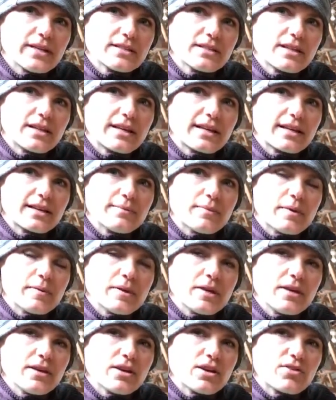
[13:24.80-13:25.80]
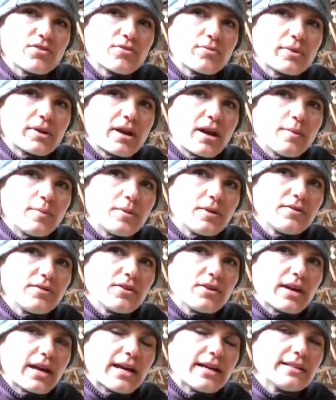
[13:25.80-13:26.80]
So I'll just wait until I can maybe hear
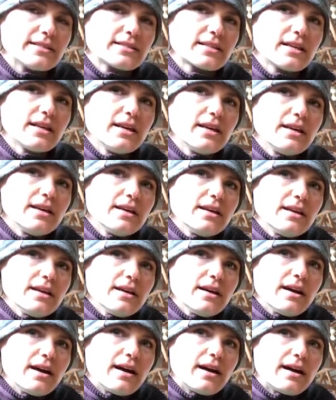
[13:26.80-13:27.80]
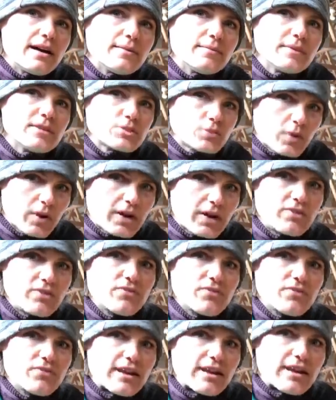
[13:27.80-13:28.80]
from a couple of you guys.
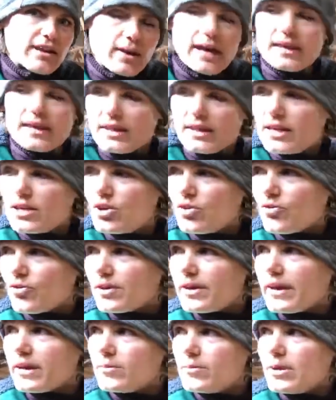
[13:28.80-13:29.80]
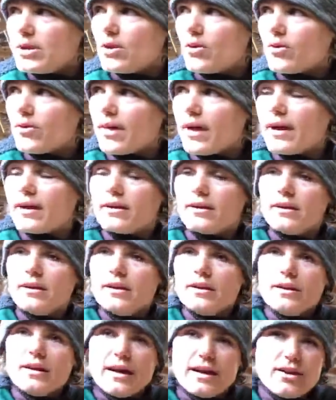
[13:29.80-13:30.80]
It's working fine. Okay, thank you for letting me know
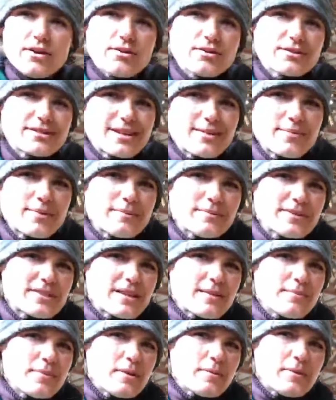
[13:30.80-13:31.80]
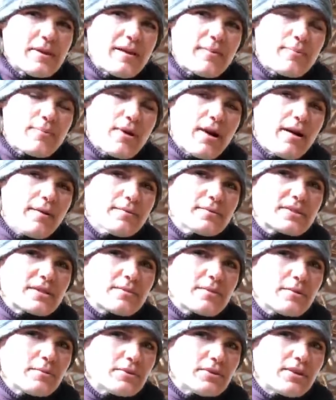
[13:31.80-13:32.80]
that. I know some people have
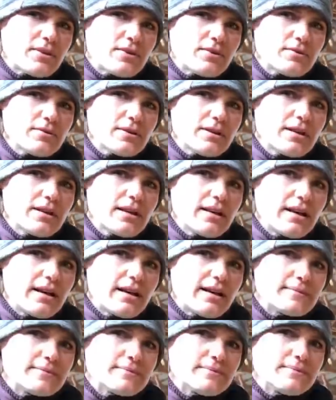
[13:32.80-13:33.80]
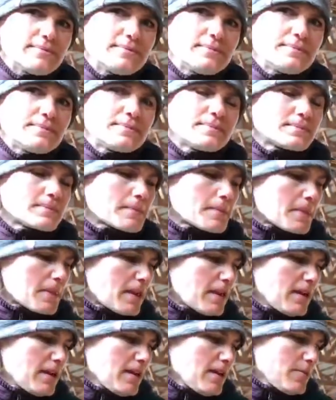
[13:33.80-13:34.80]
problems, some people don't. So I'm
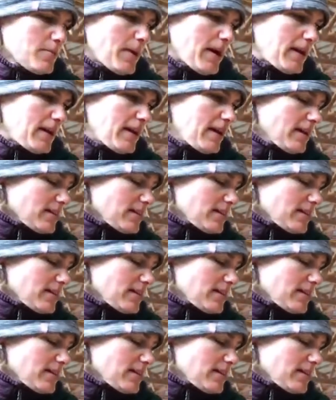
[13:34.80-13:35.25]
going